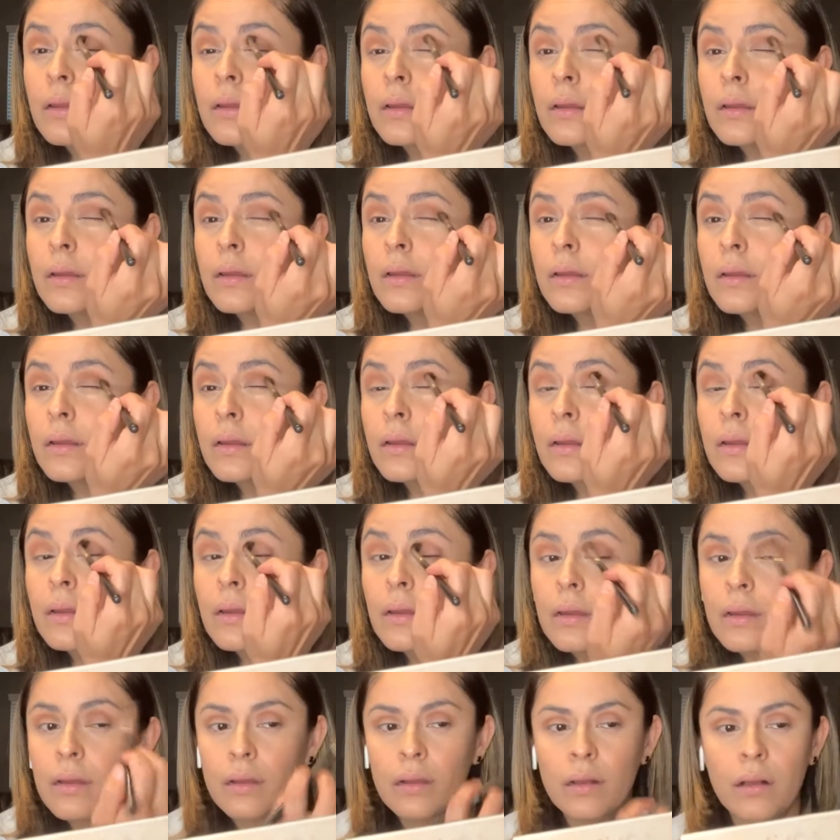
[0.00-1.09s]
until
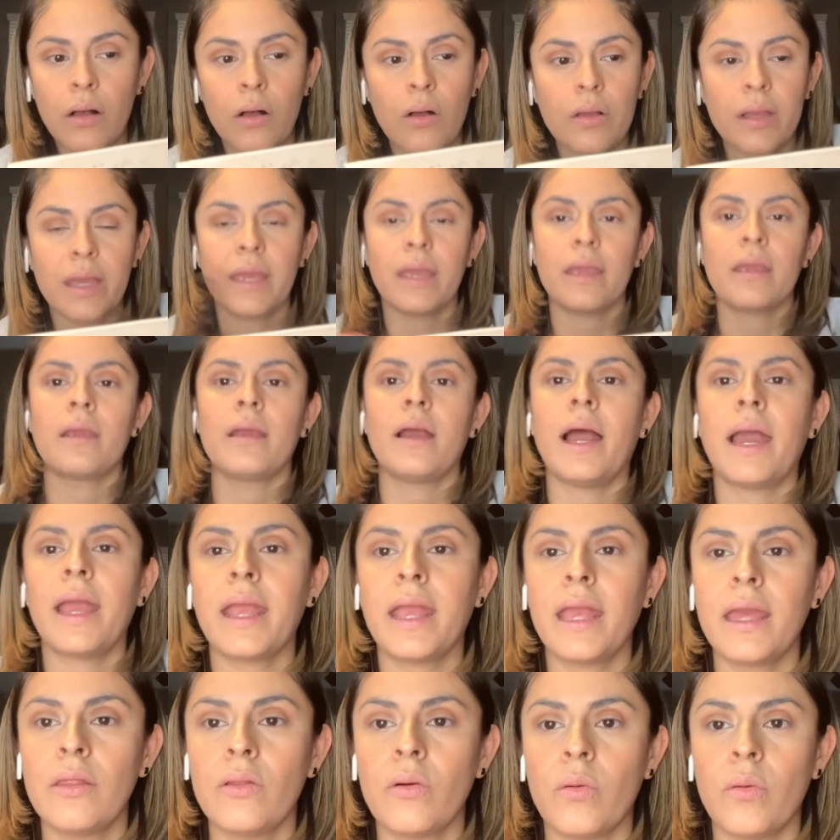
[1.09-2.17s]
you're satisfied.
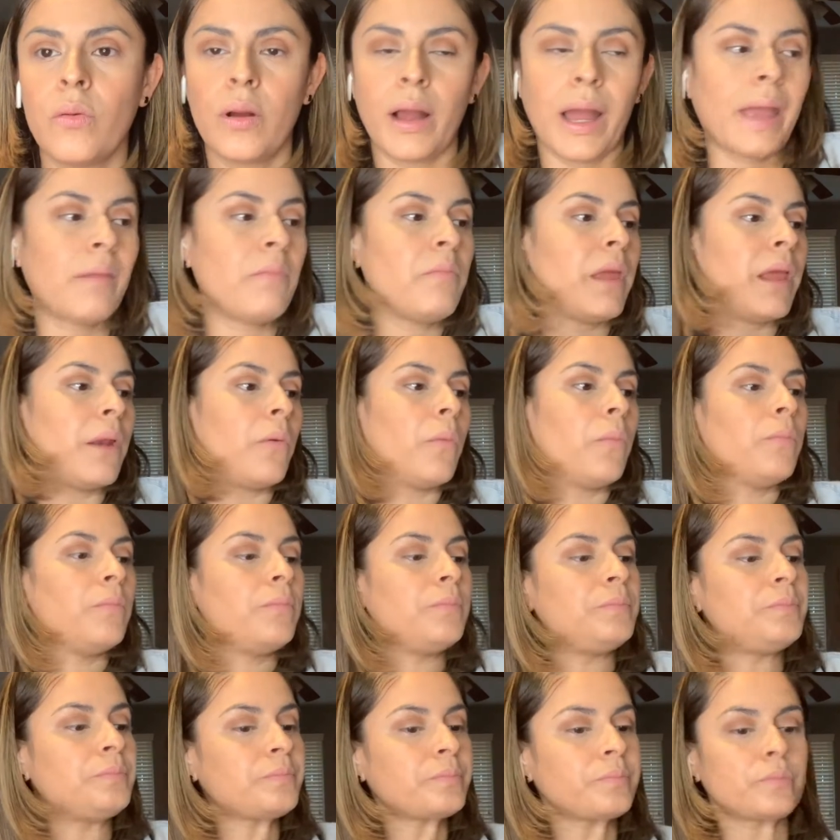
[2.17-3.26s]
Okay, so I'm
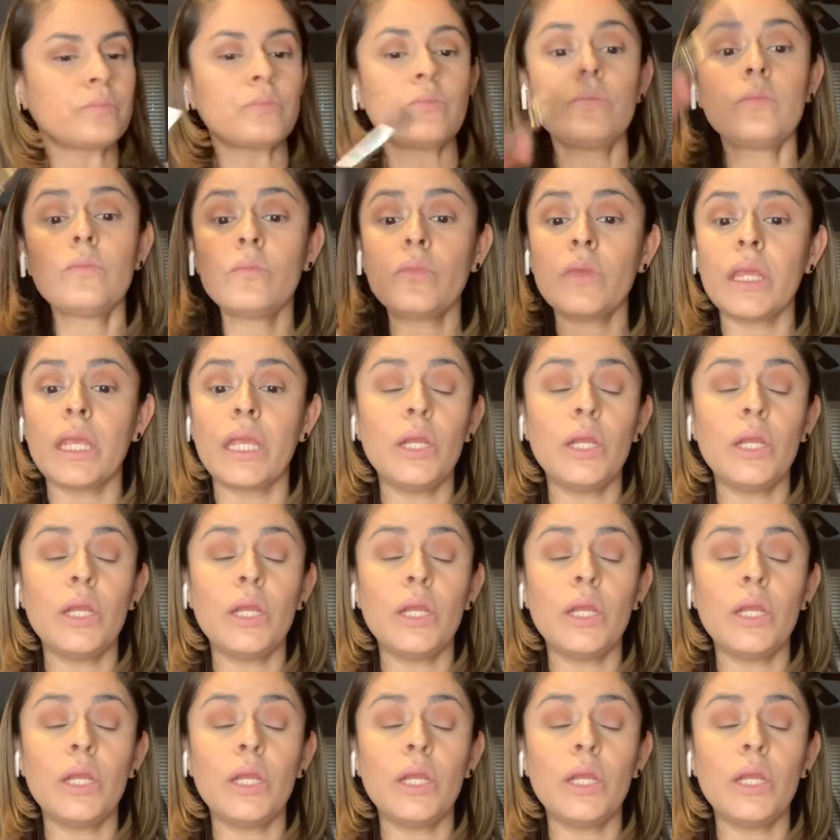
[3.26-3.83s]
good there.